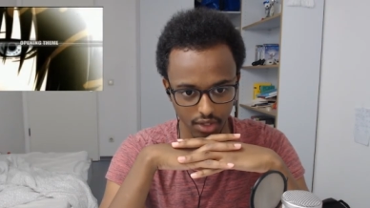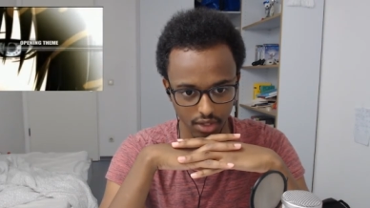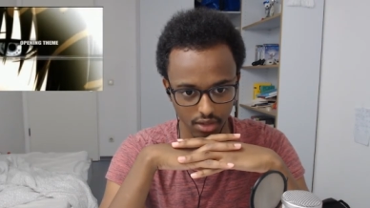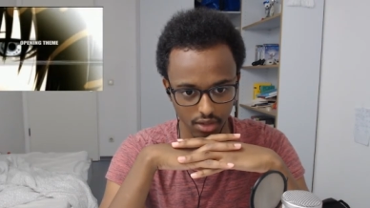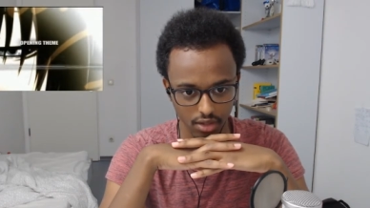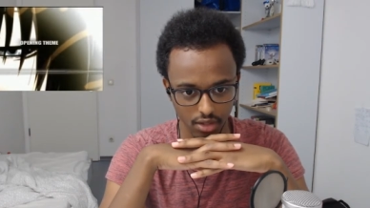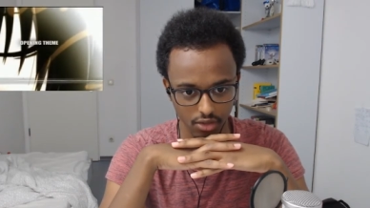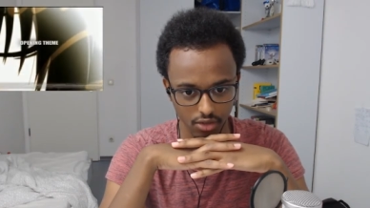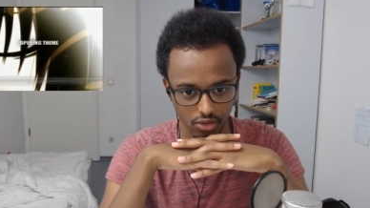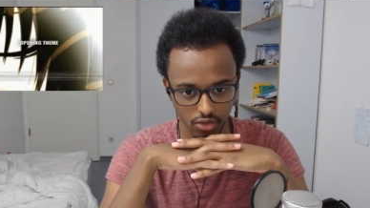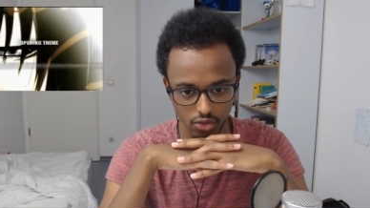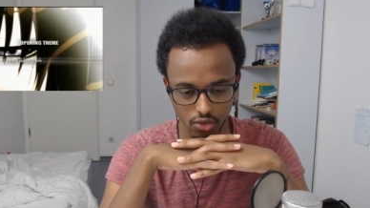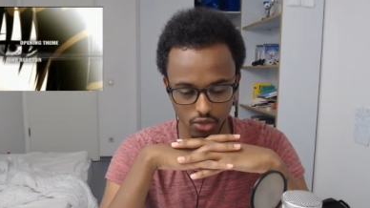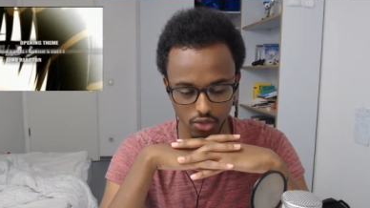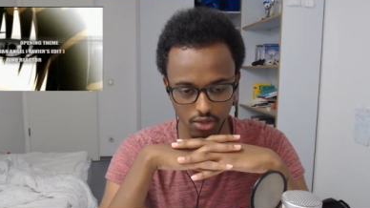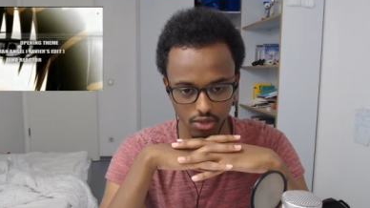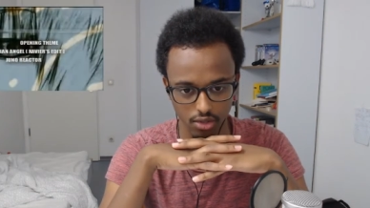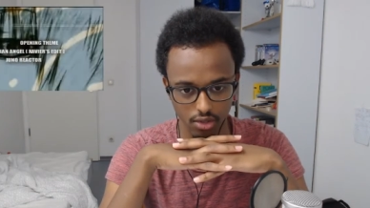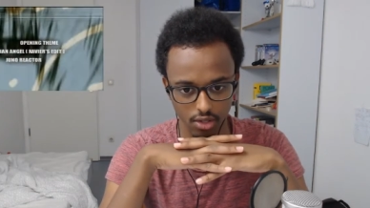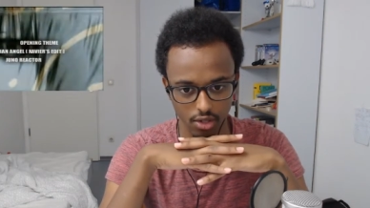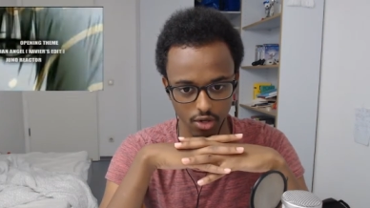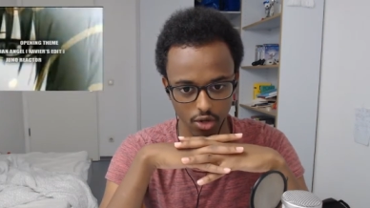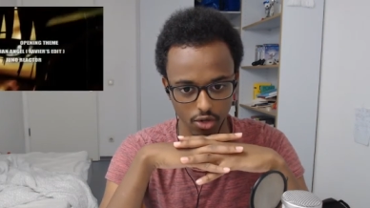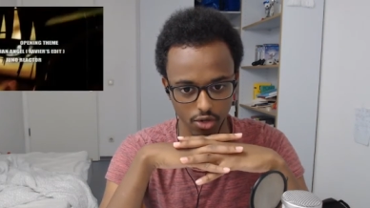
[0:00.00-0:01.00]
there's
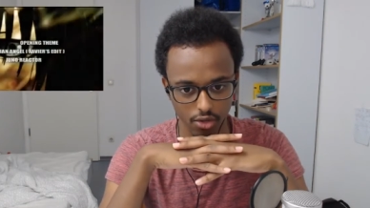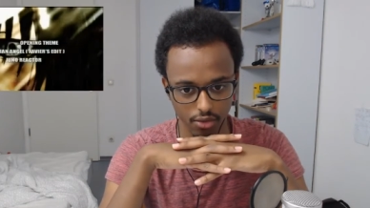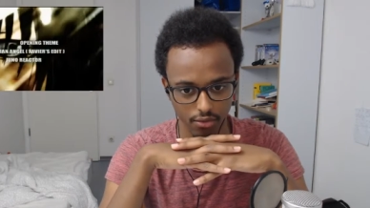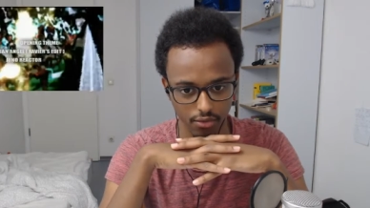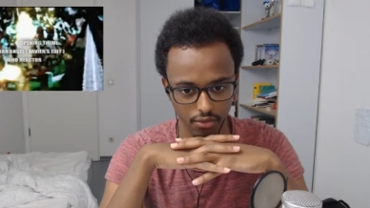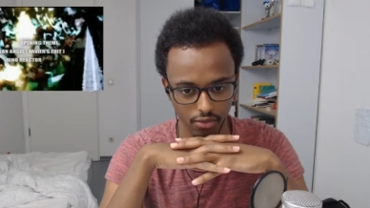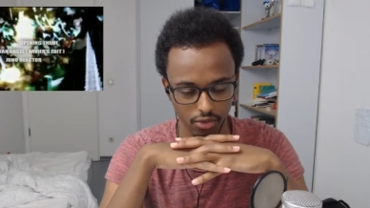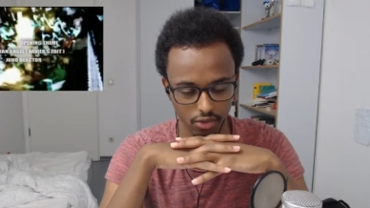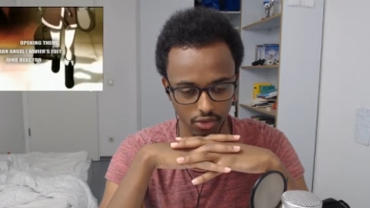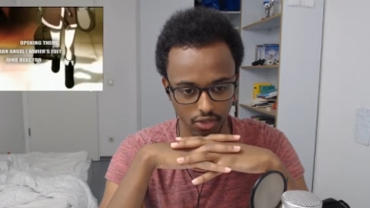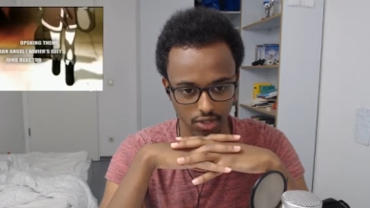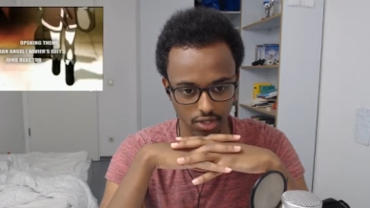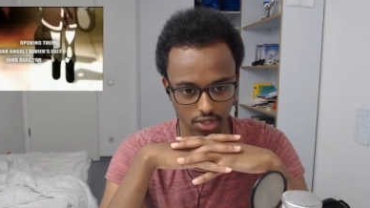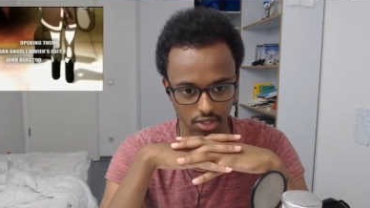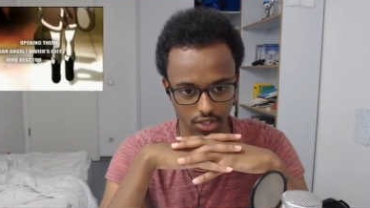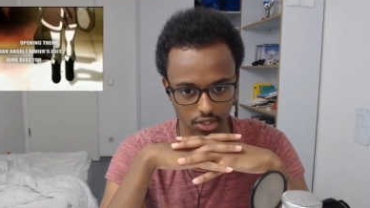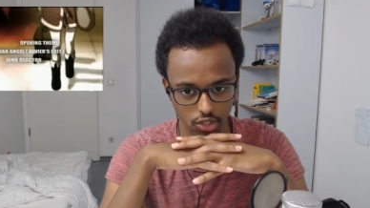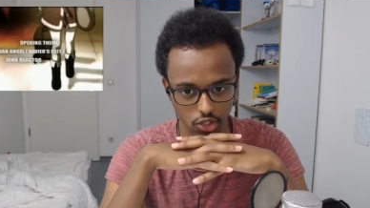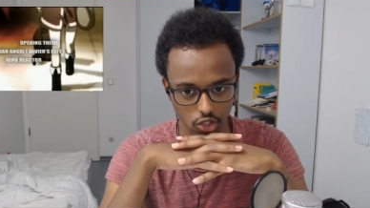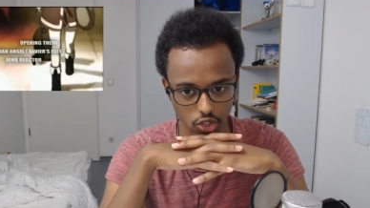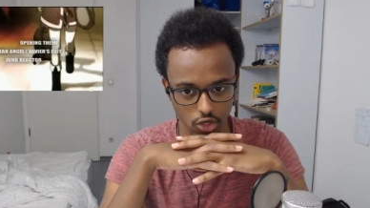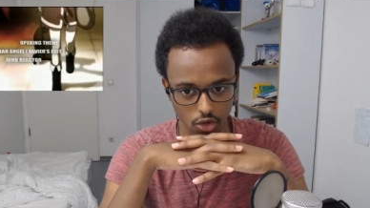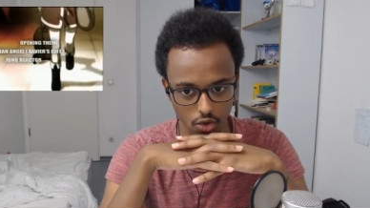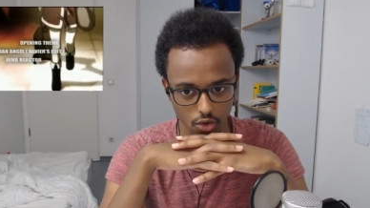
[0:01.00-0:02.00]
a lot of city
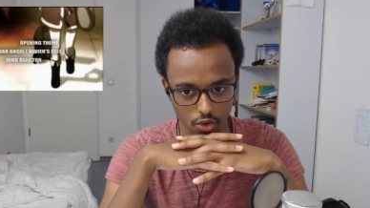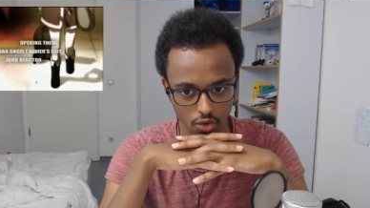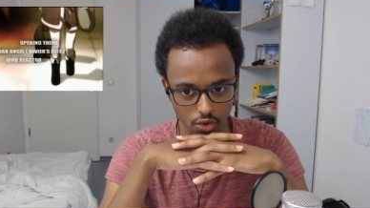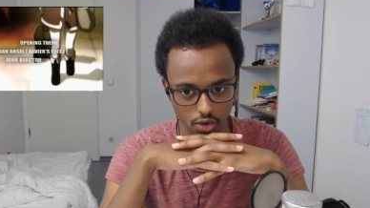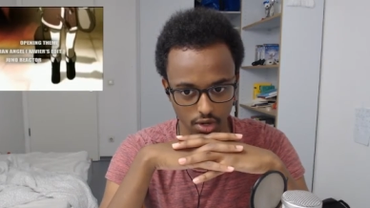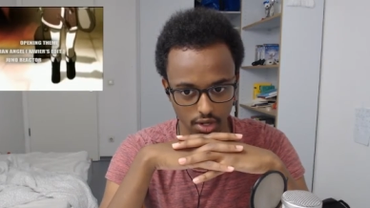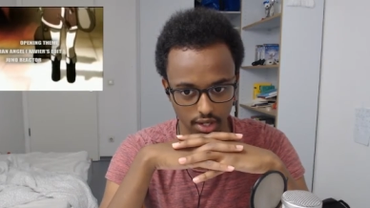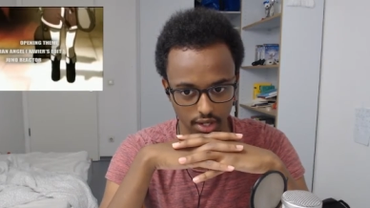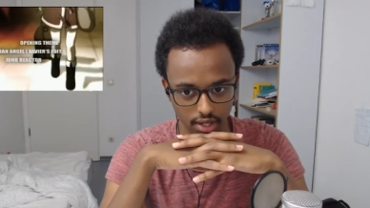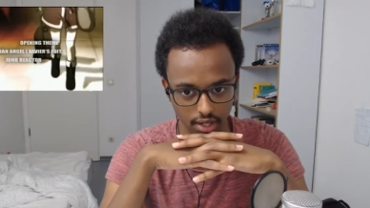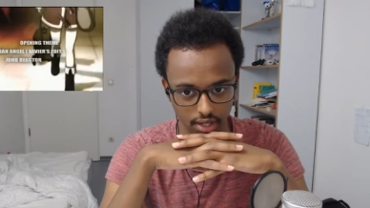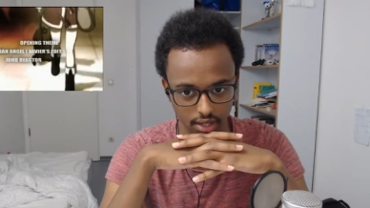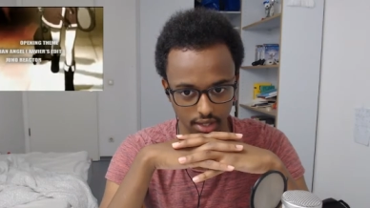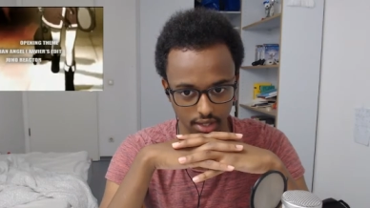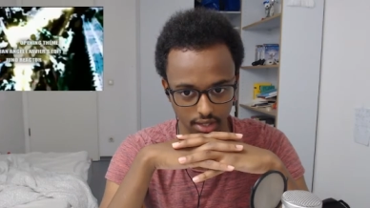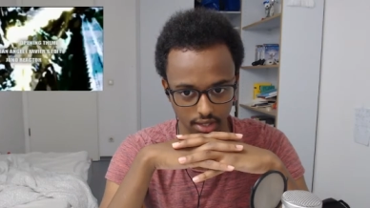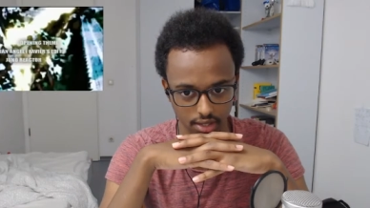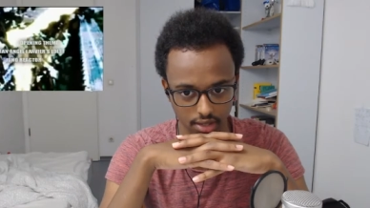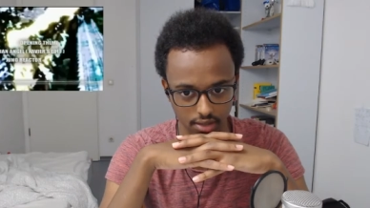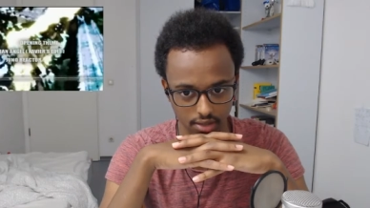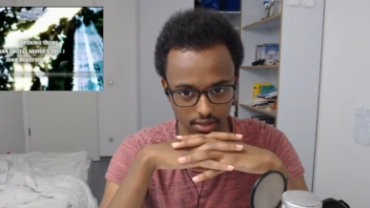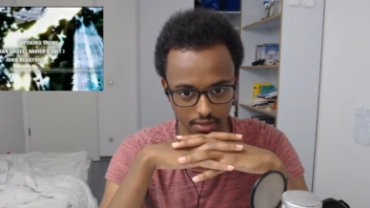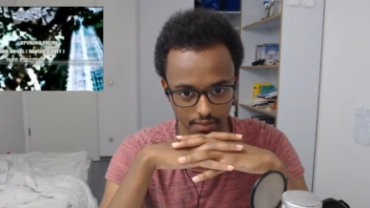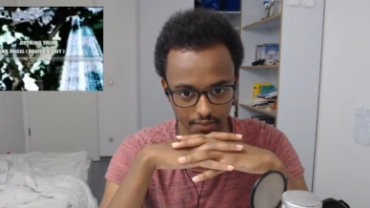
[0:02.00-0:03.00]
shown
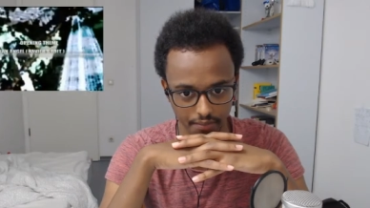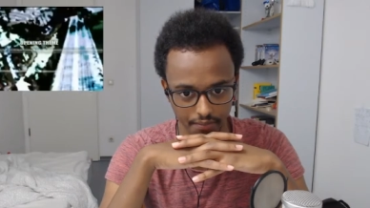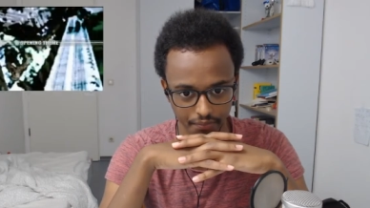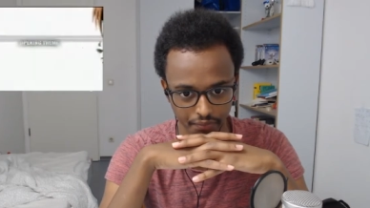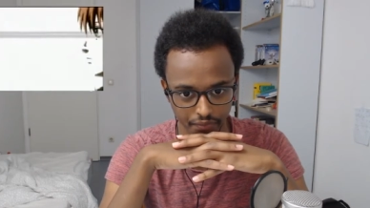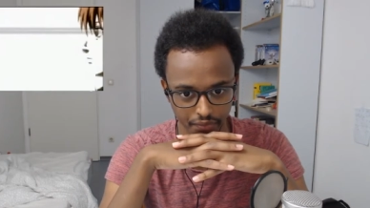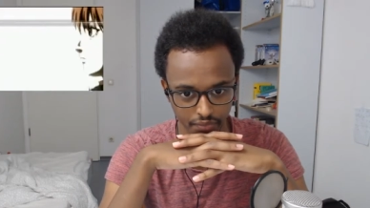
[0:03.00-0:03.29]
and um,